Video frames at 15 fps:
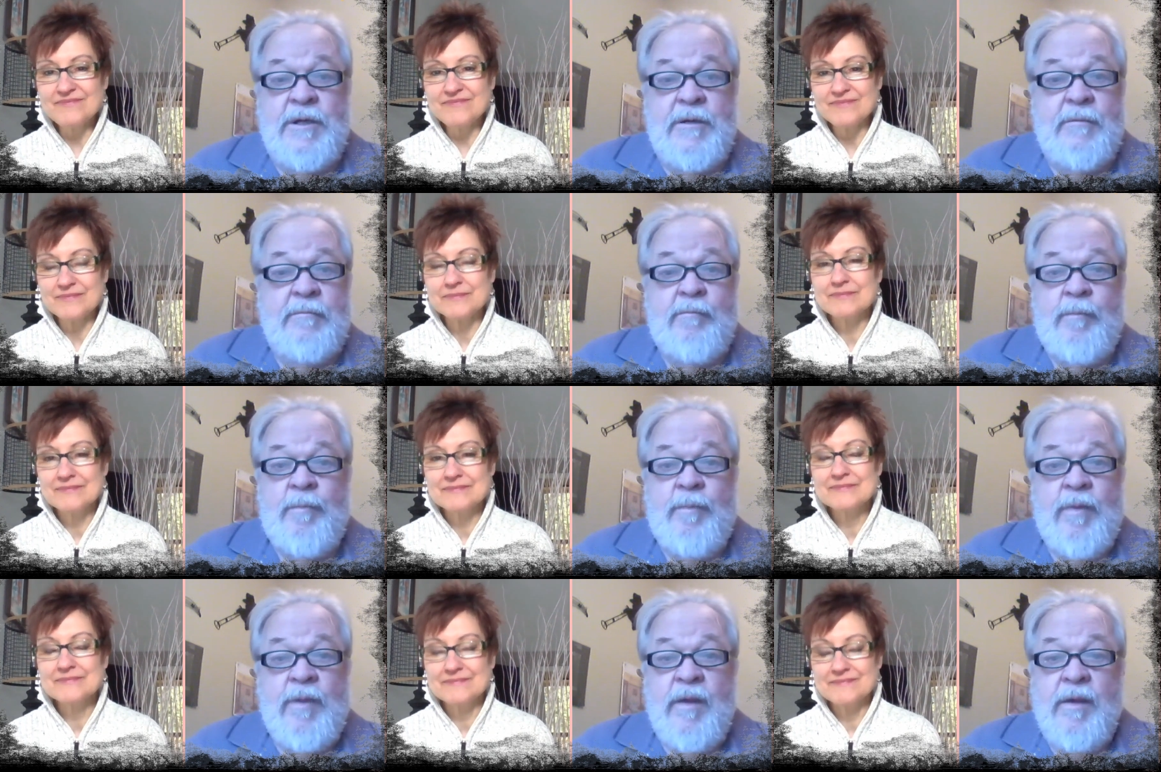Speaker 1: Um,
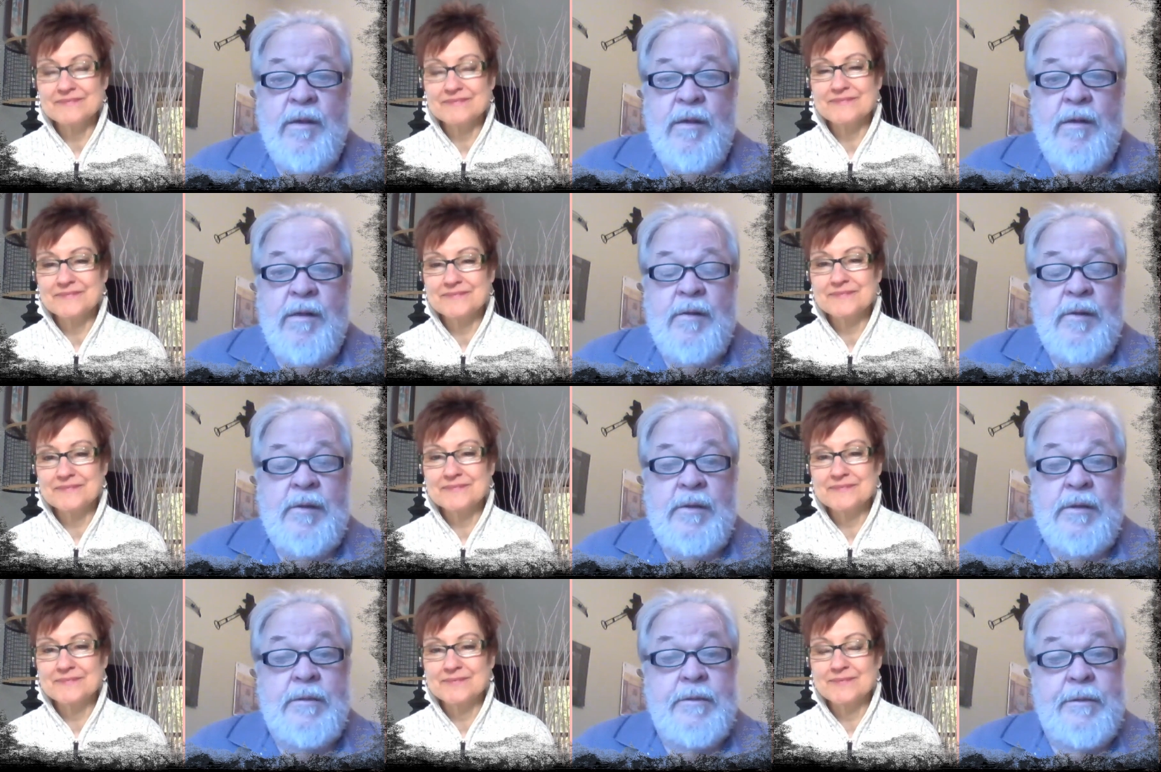
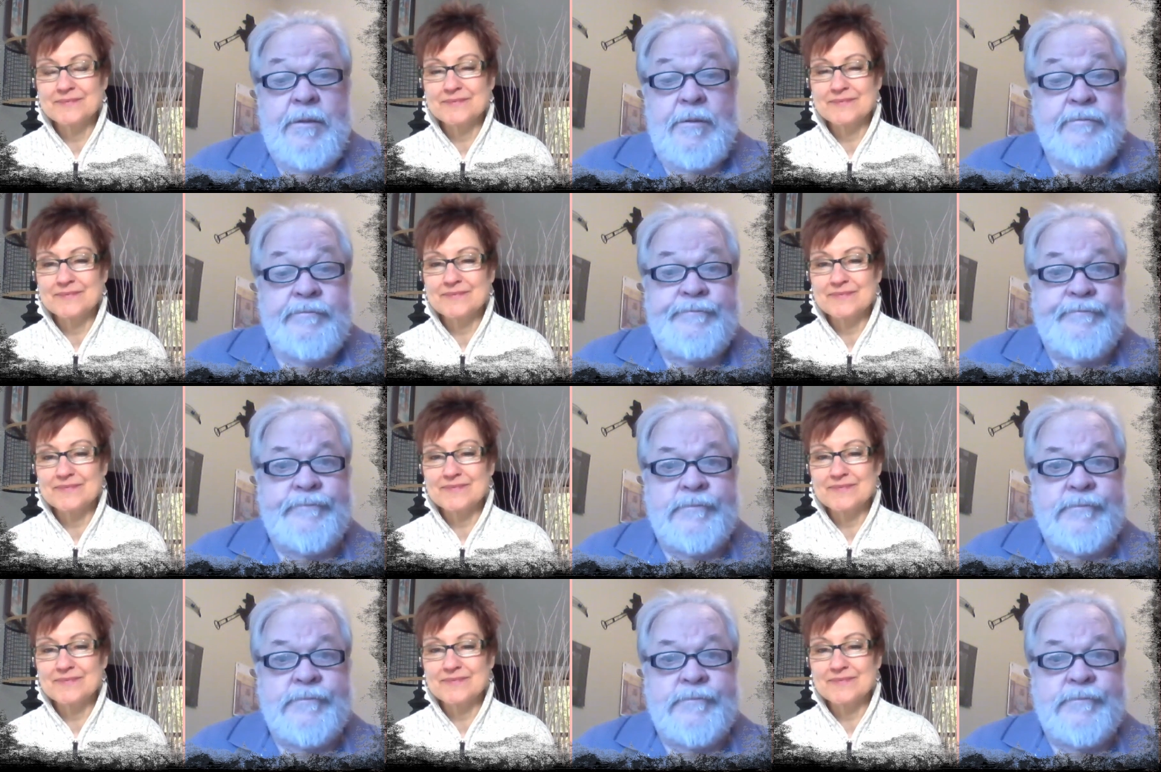uh, you know,